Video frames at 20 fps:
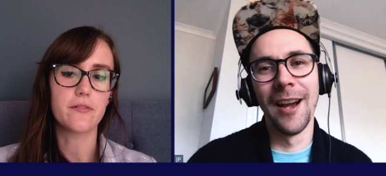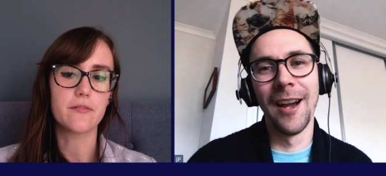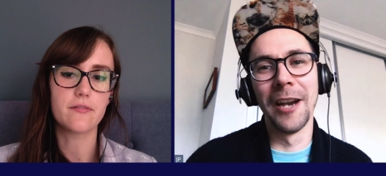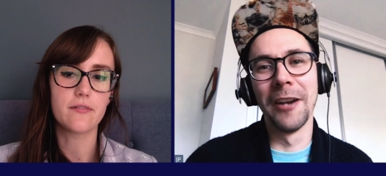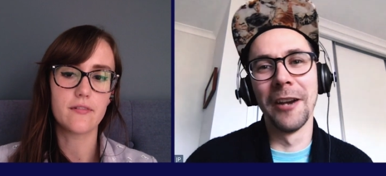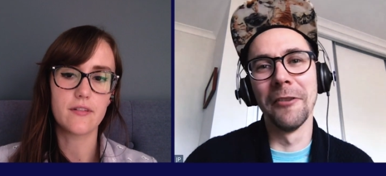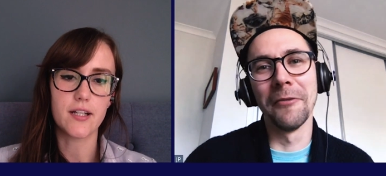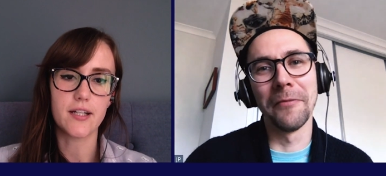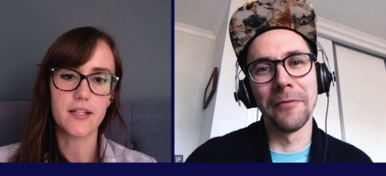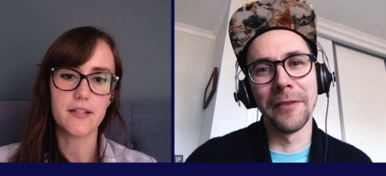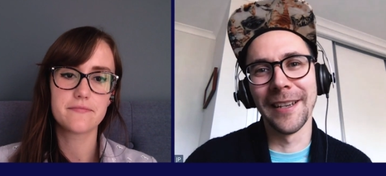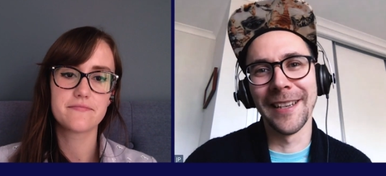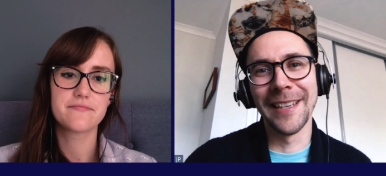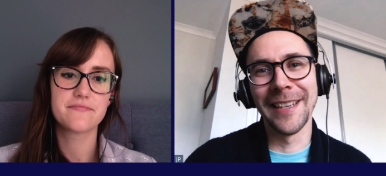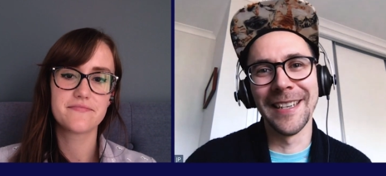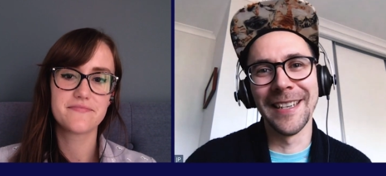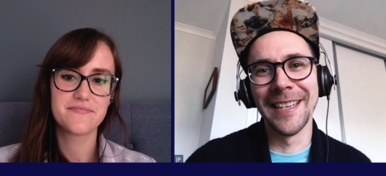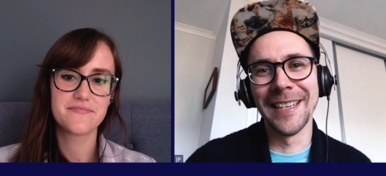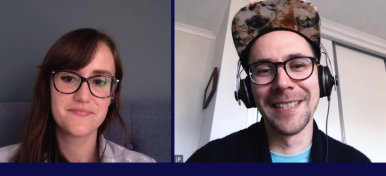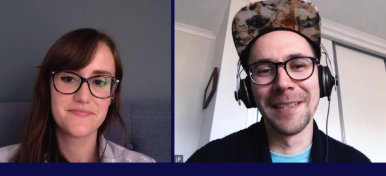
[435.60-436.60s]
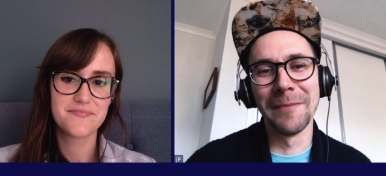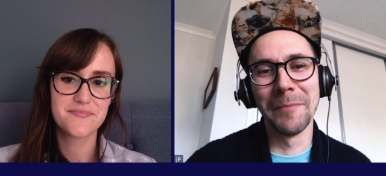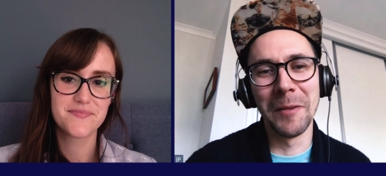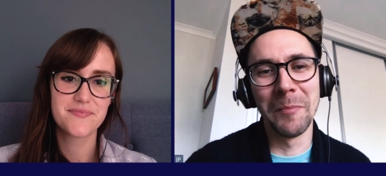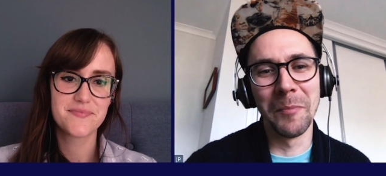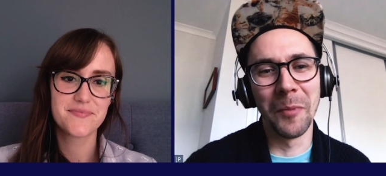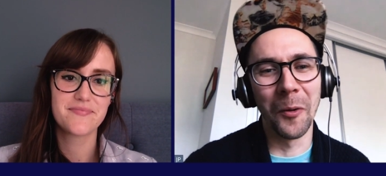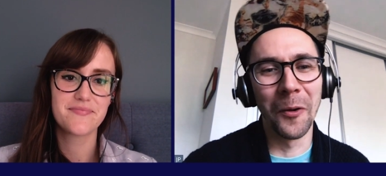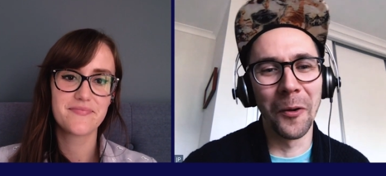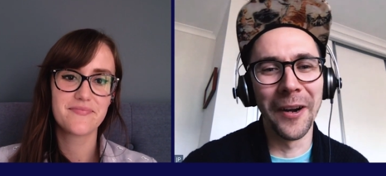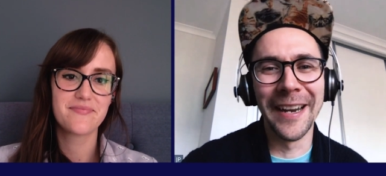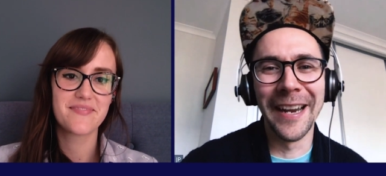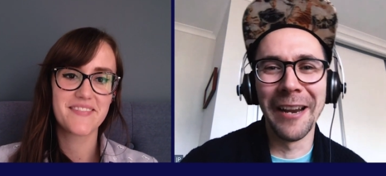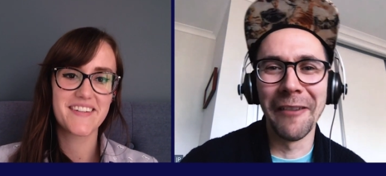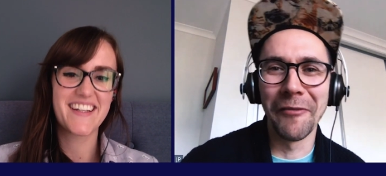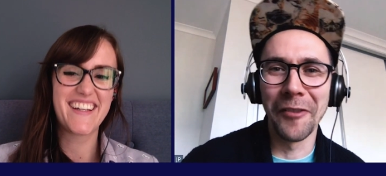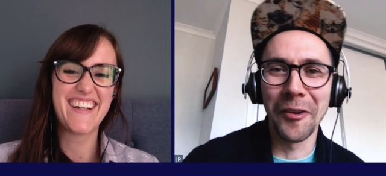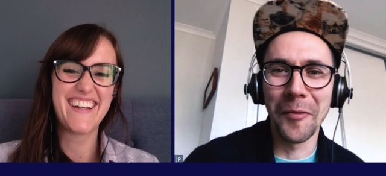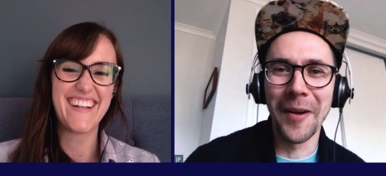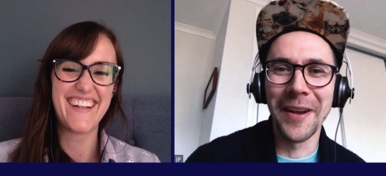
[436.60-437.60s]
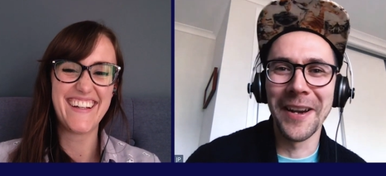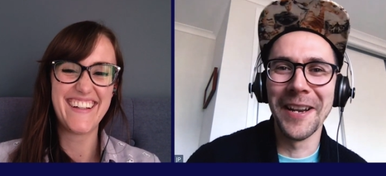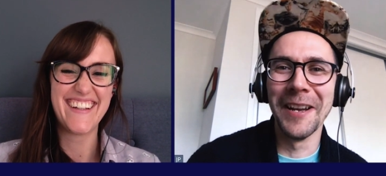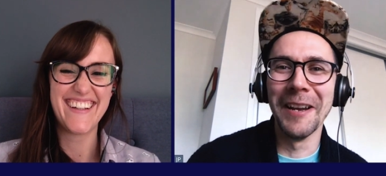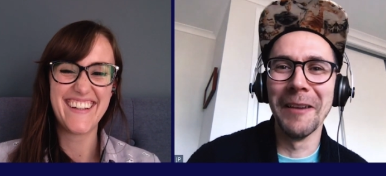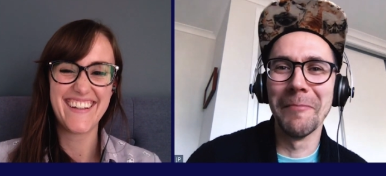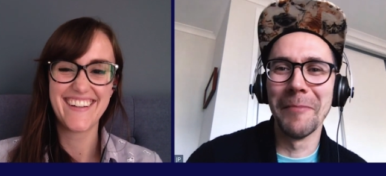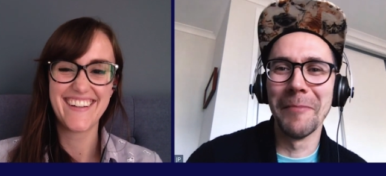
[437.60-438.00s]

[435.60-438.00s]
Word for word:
Speaker 1: I really need to be boring everyone